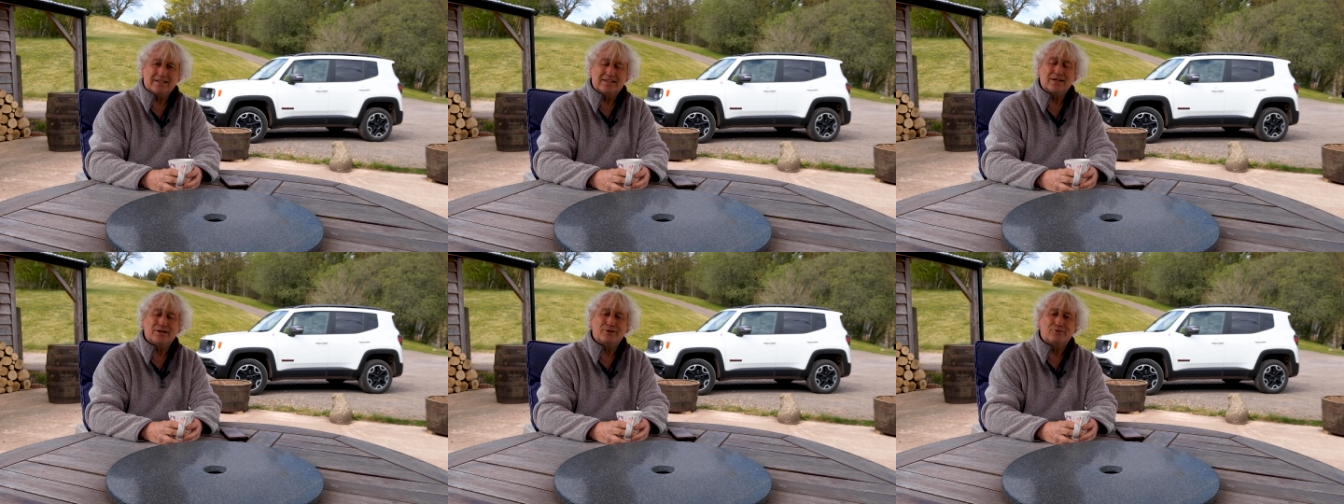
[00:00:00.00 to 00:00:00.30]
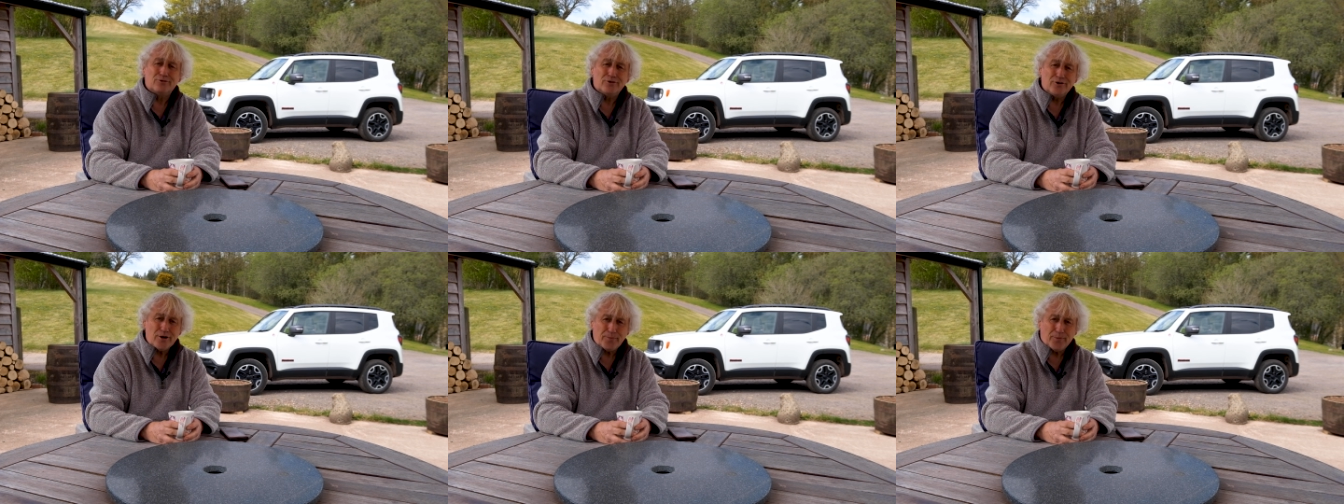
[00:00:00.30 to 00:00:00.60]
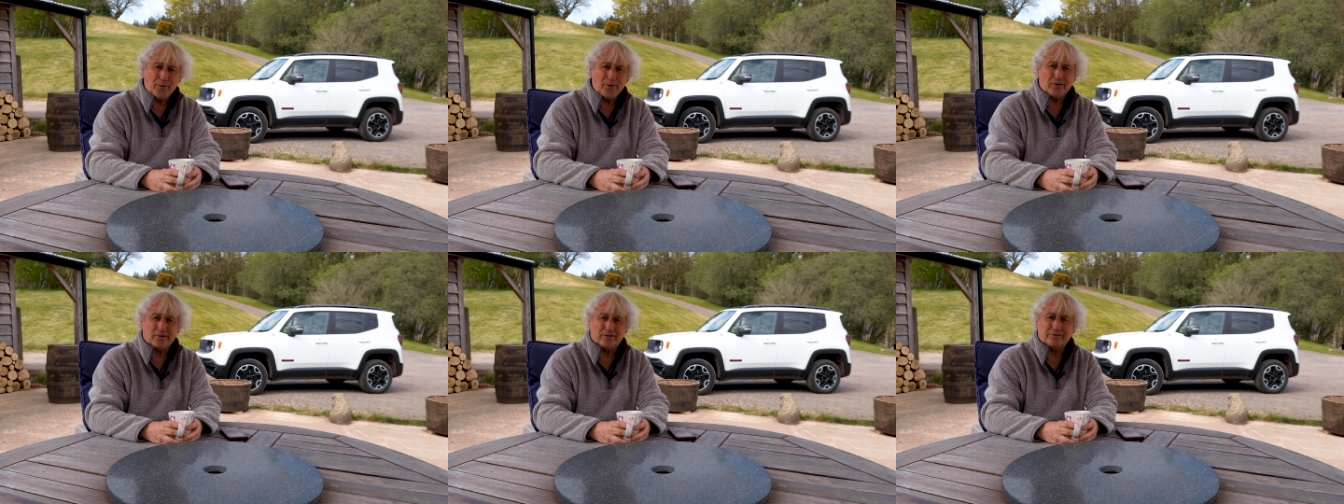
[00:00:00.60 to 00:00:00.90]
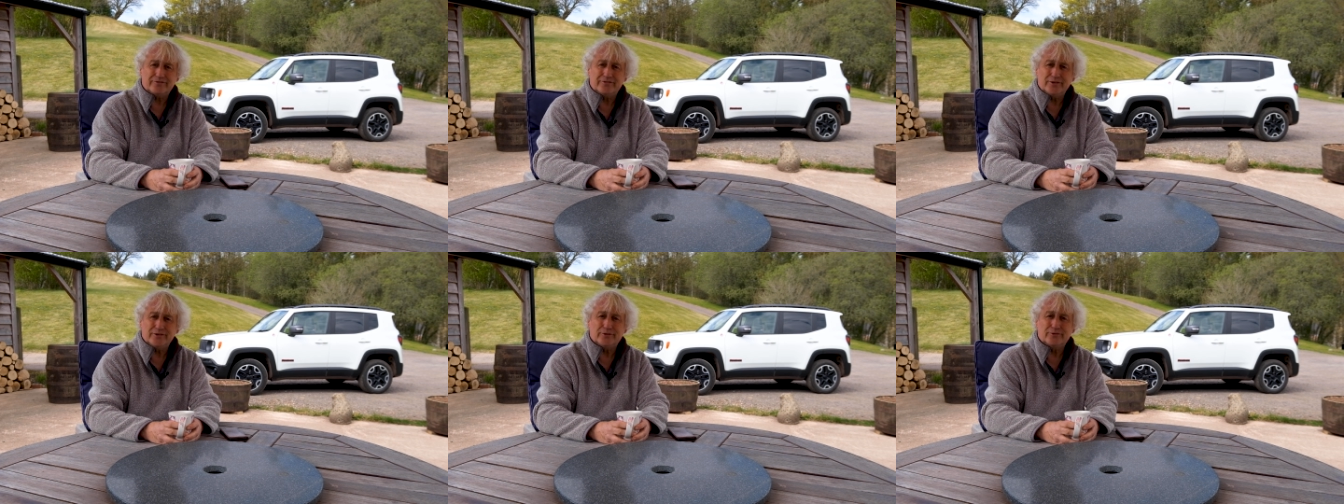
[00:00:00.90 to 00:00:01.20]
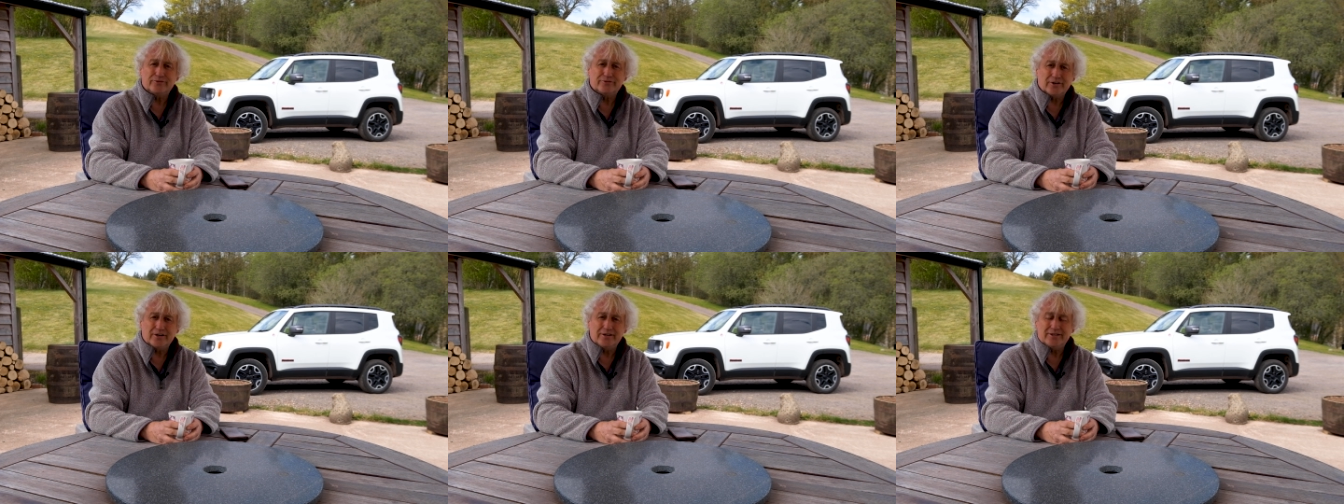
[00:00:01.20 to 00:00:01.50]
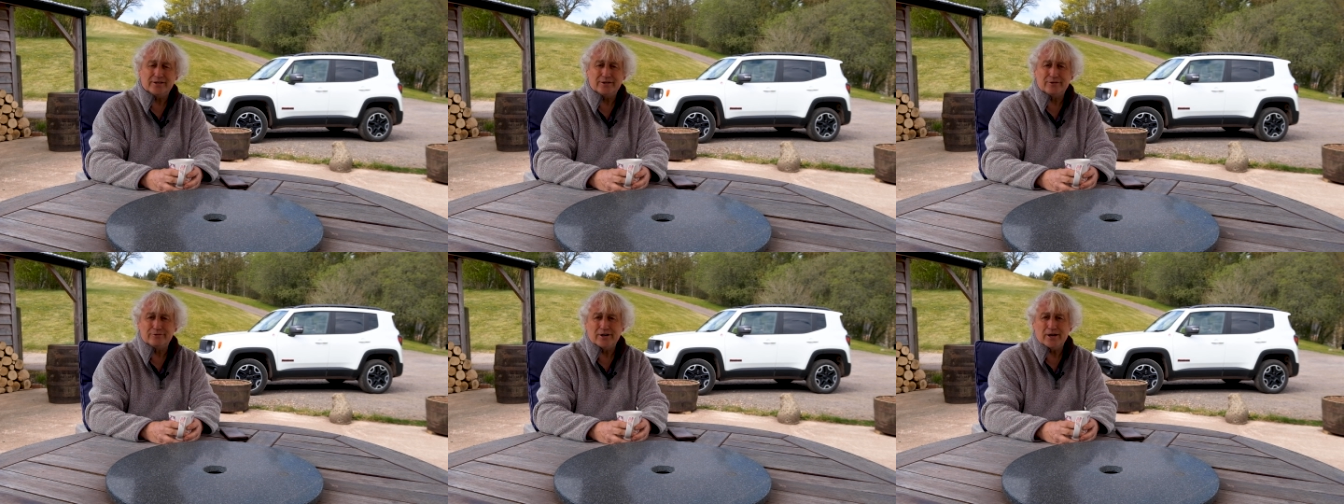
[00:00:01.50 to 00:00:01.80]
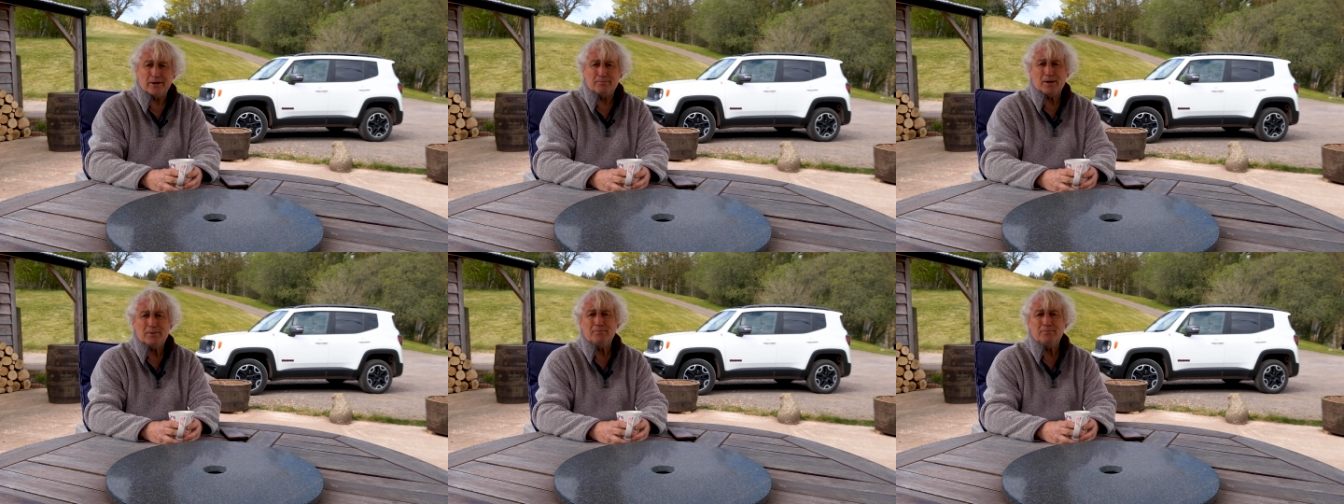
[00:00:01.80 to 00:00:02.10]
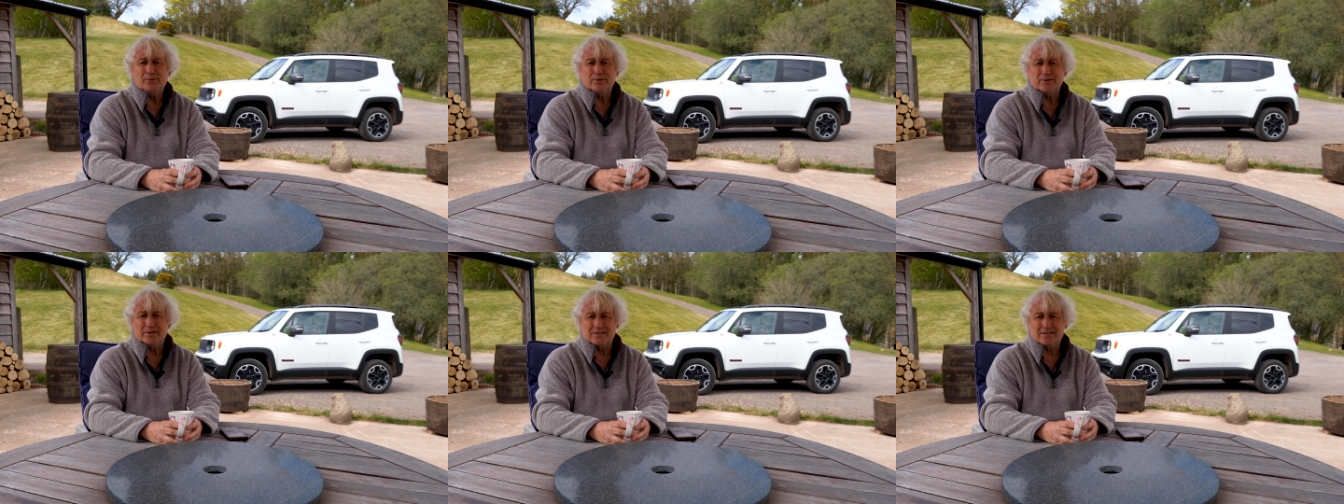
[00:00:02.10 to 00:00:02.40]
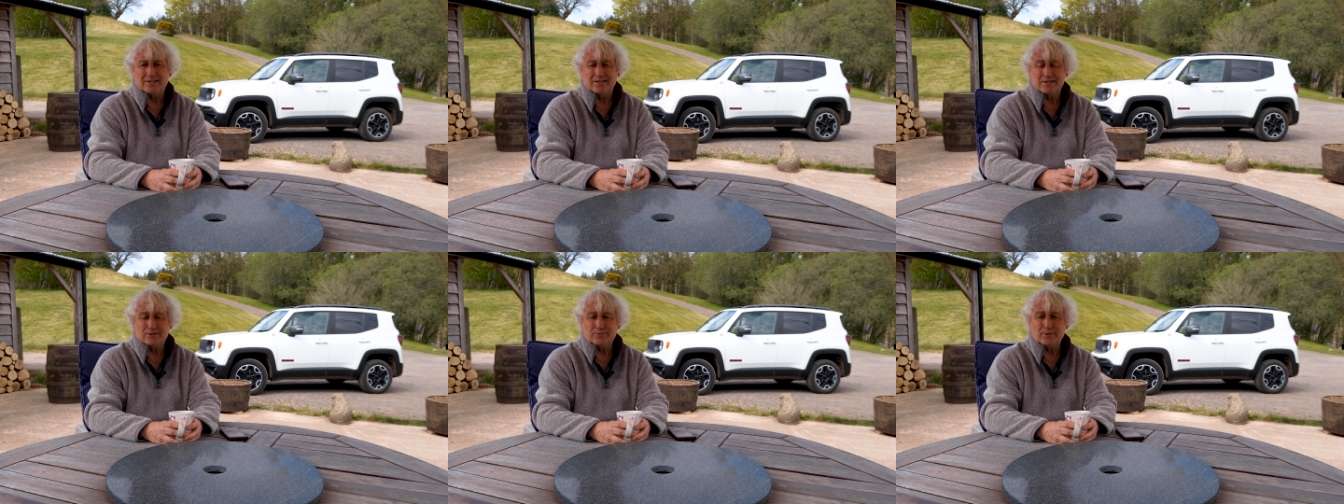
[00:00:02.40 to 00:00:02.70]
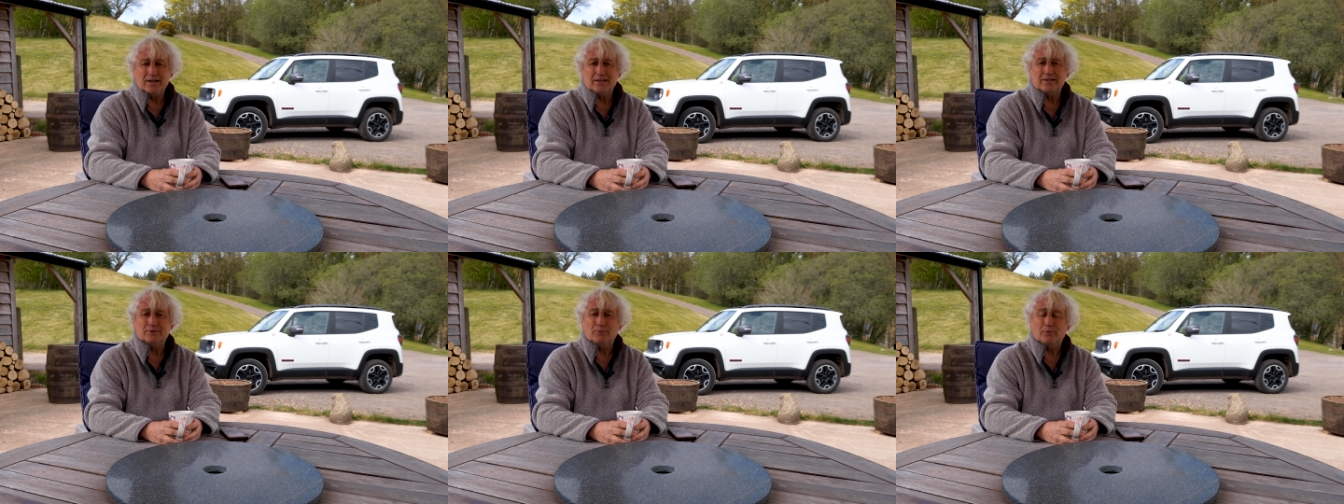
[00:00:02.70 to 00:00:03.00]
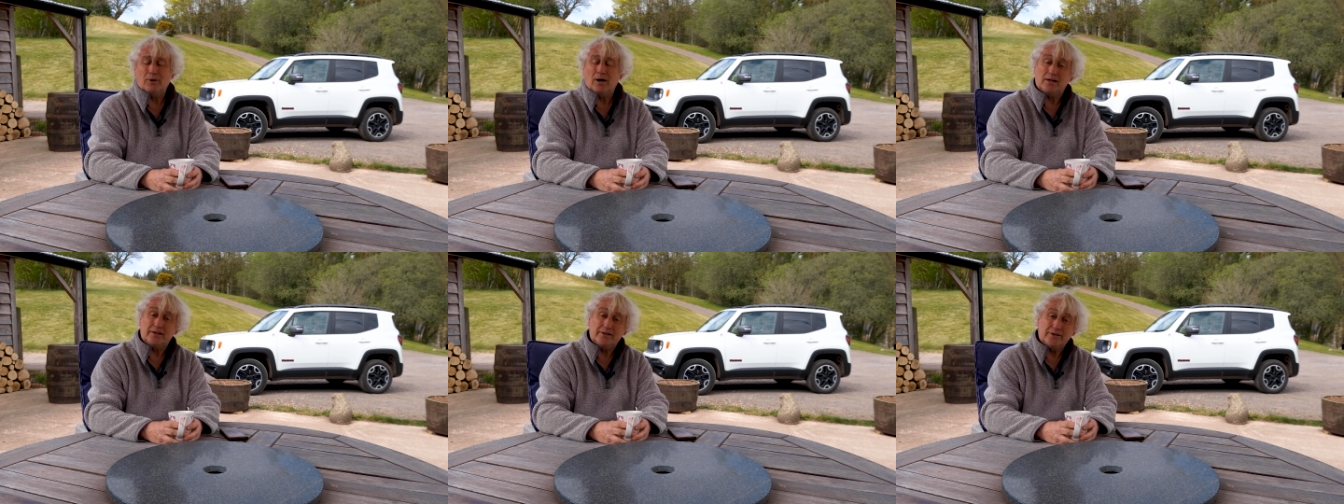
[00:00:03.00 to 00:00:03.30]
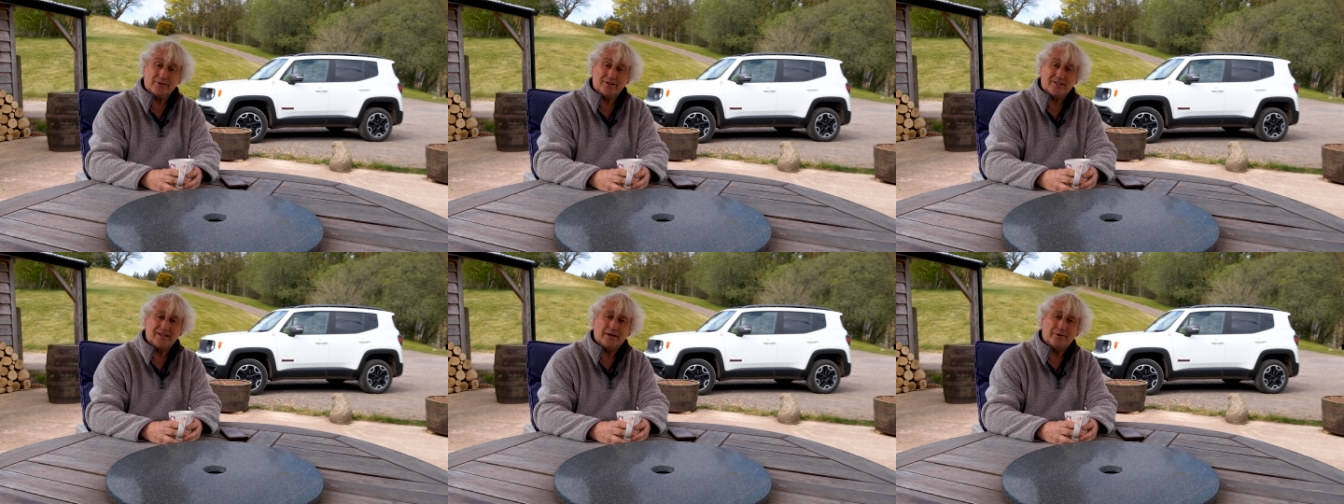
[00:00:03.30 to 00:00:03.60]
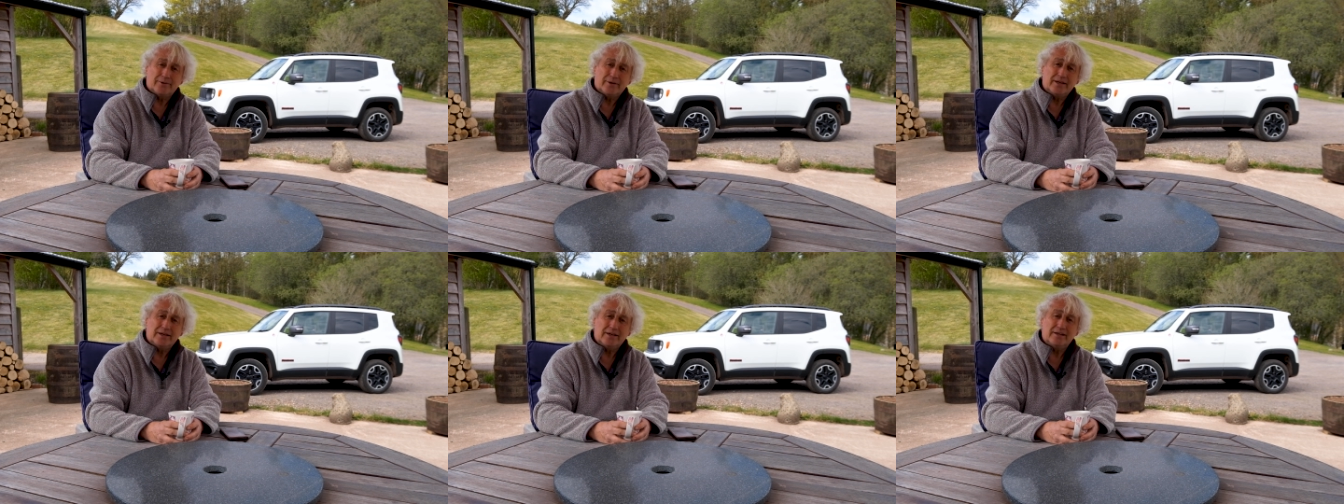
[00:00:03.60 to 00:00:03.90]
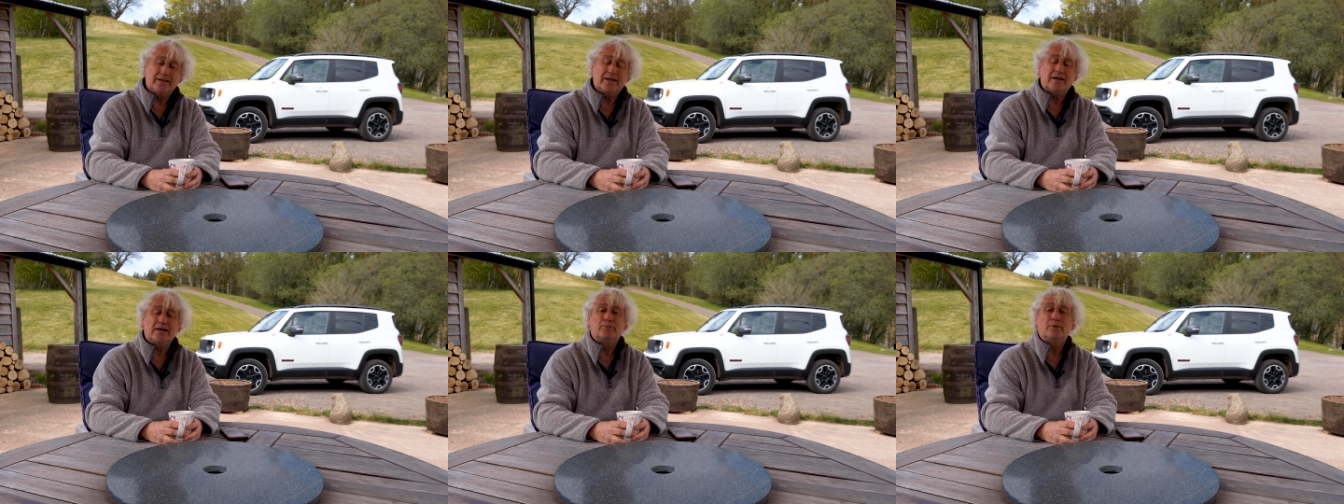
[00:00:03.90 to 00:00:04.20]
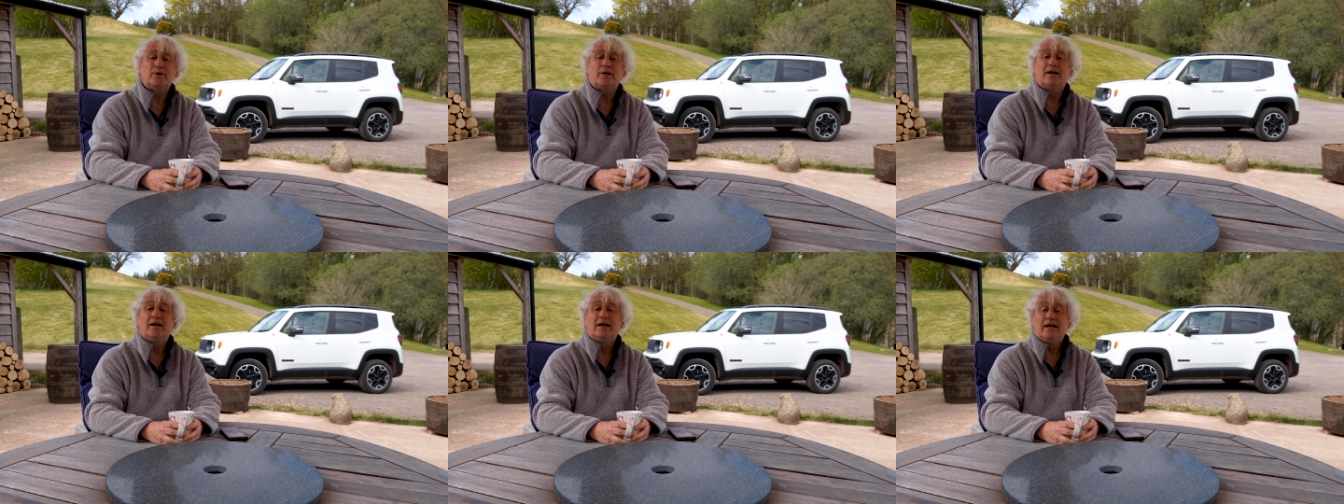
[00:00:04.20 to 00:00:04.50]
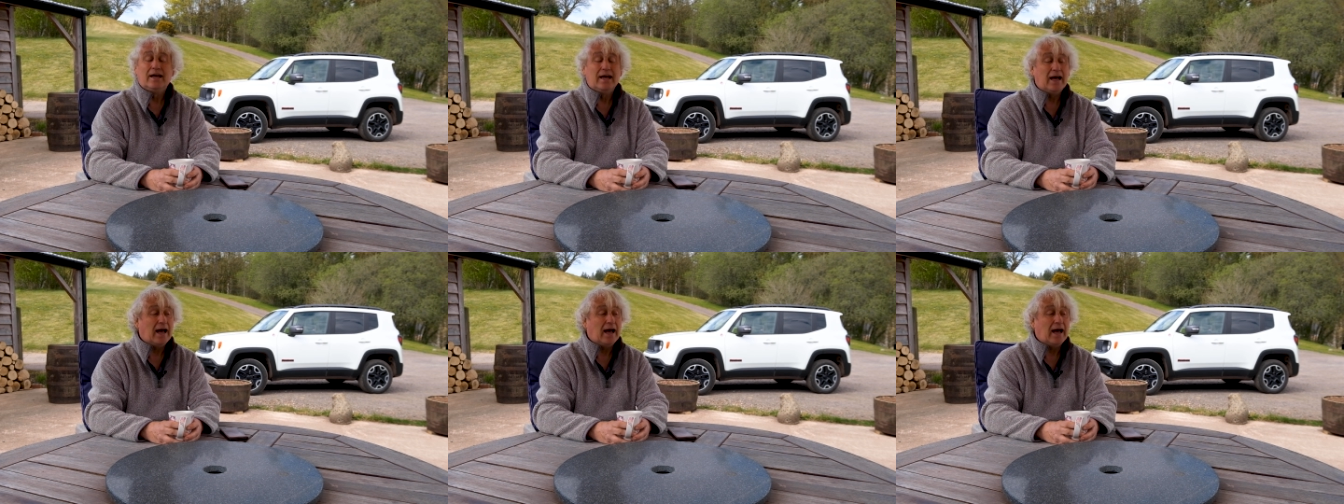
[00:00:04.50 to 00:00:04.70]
to rip off your front and rear bumpers as well while you're showing your neighbour